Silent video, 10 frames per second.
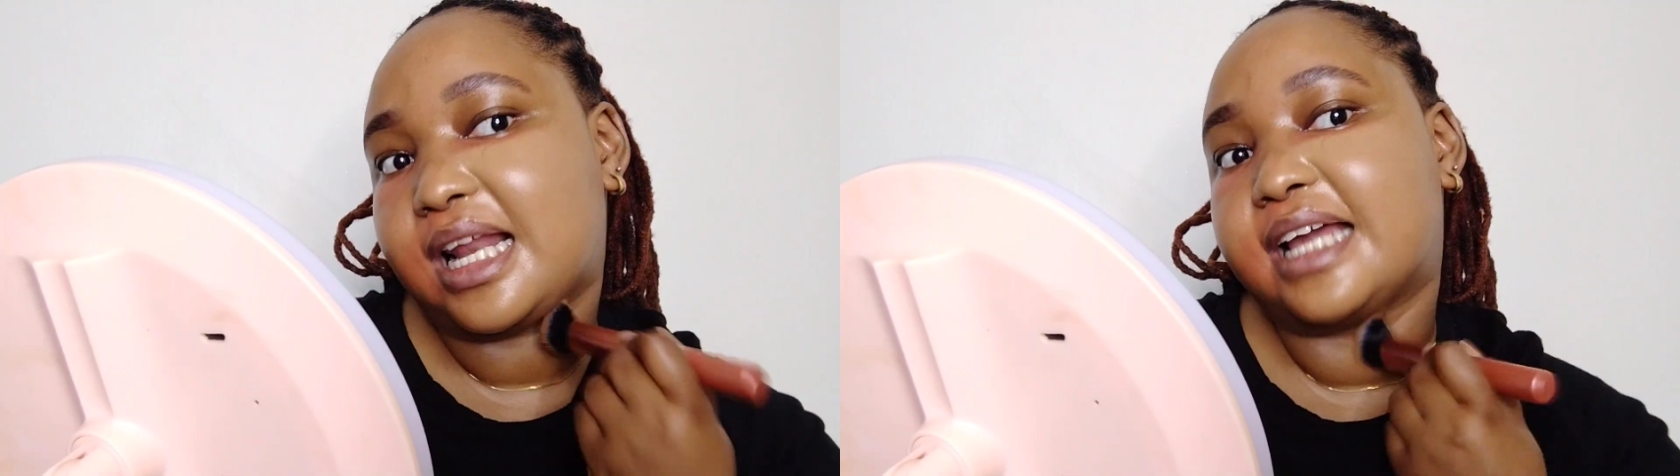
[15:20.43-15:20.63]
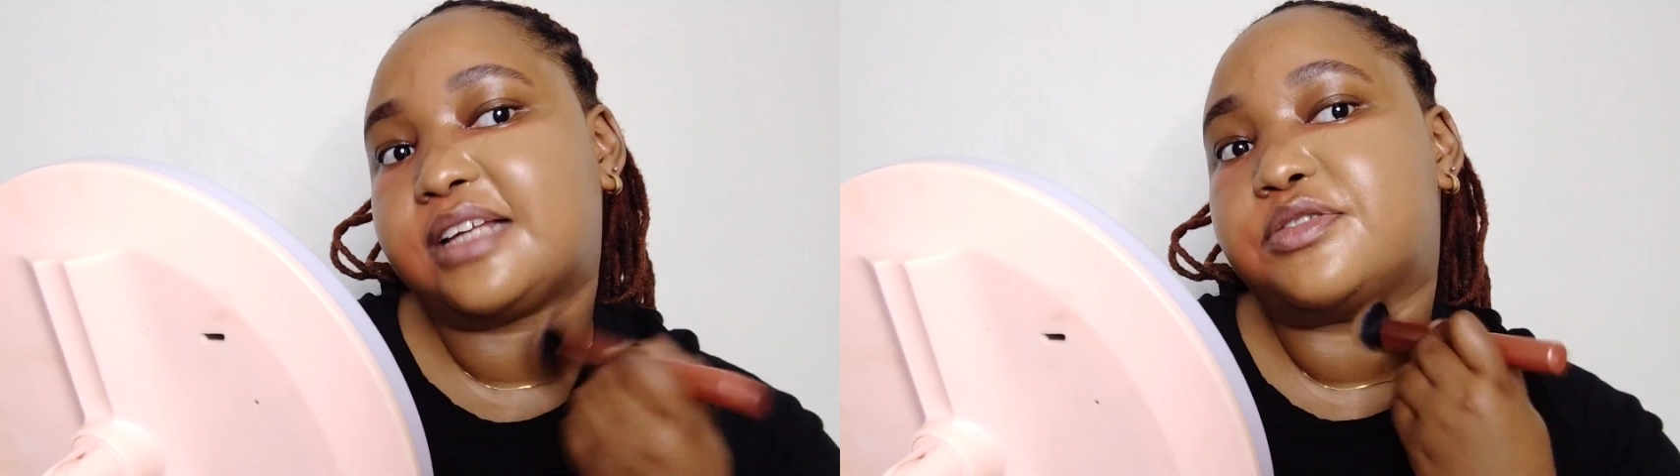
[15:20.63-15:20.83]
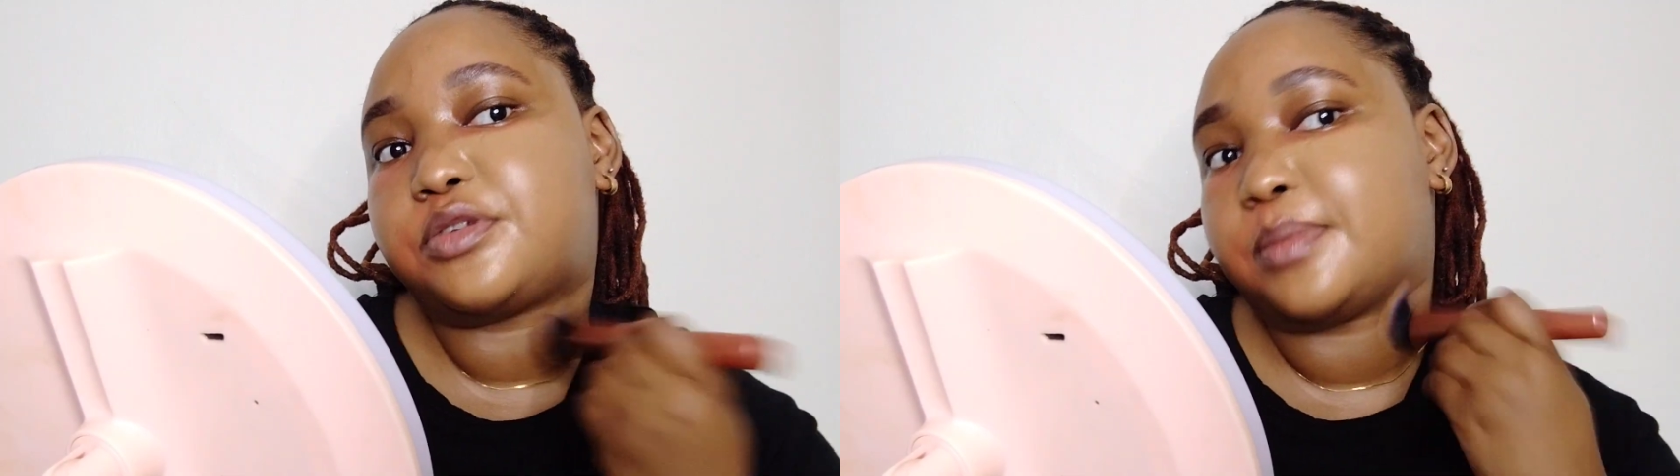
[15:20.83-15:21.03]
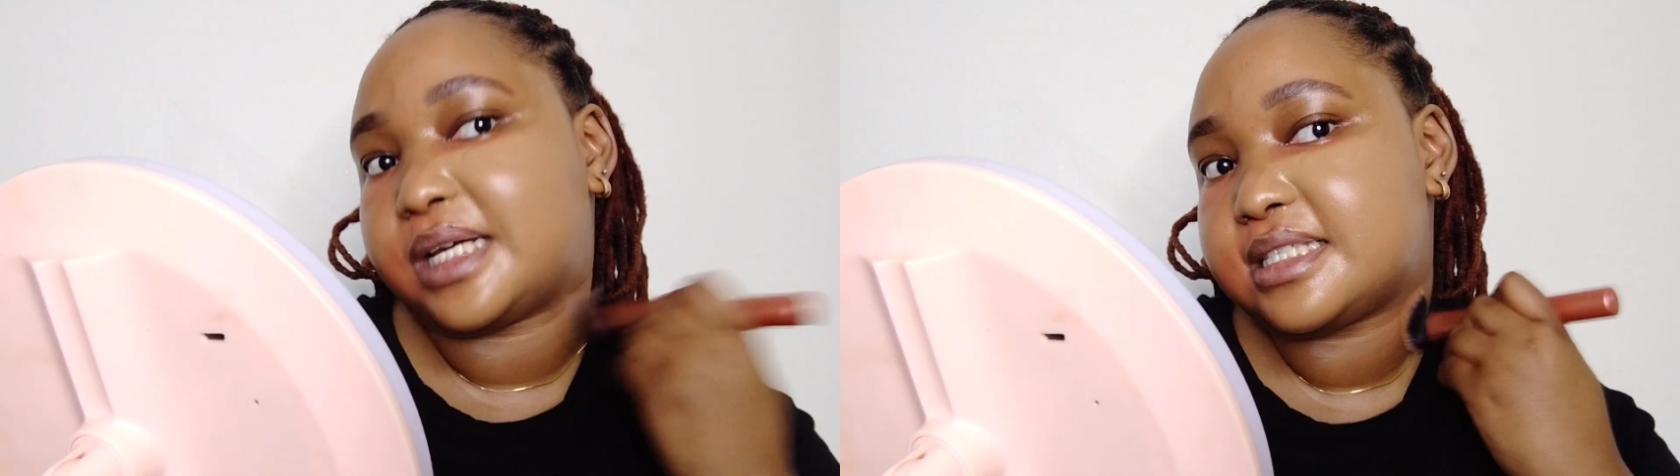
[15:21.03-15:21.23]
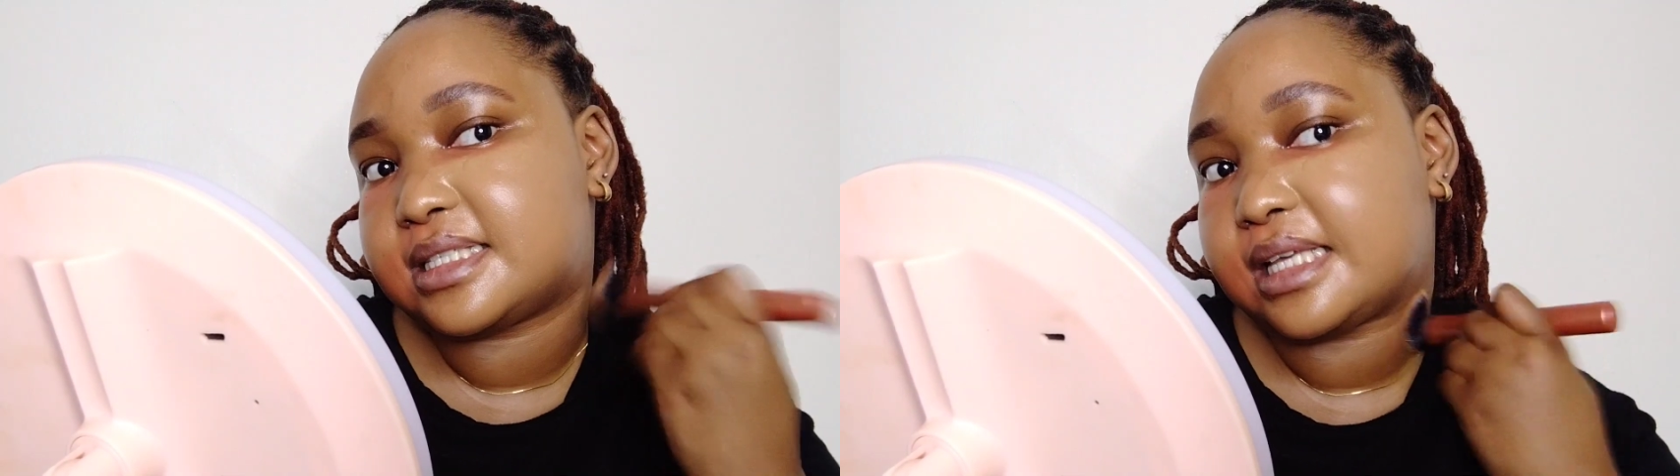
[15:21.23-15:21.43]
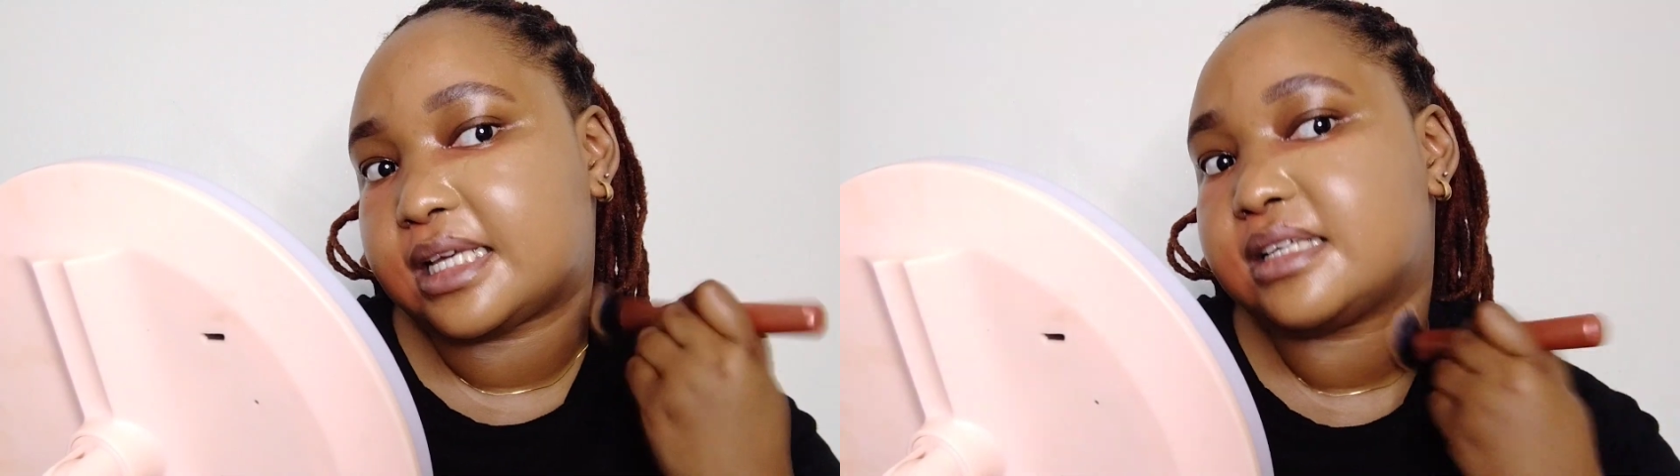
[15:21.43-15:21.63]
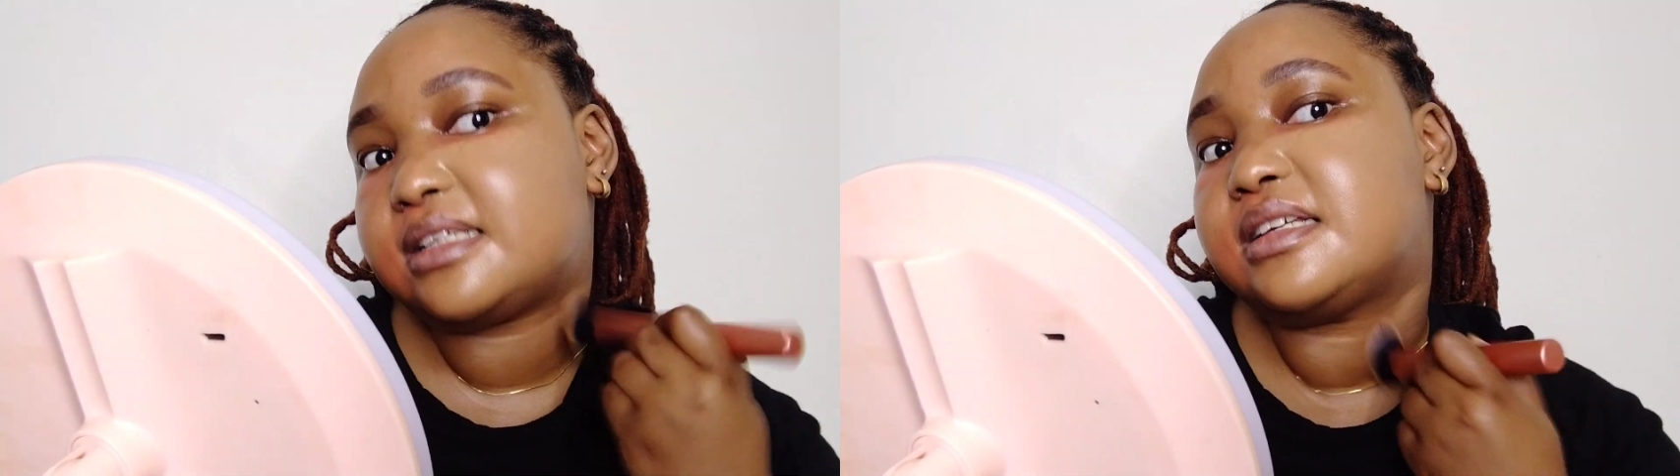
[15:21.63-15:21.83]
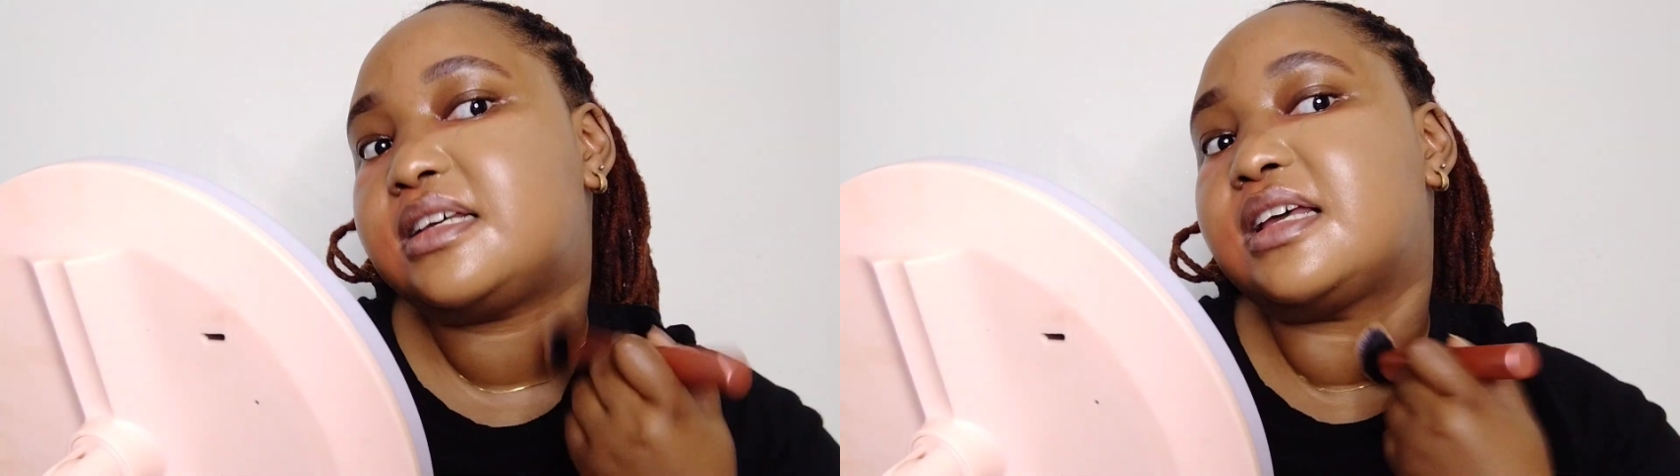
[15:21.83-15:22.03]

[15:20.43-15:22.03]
light for my skin,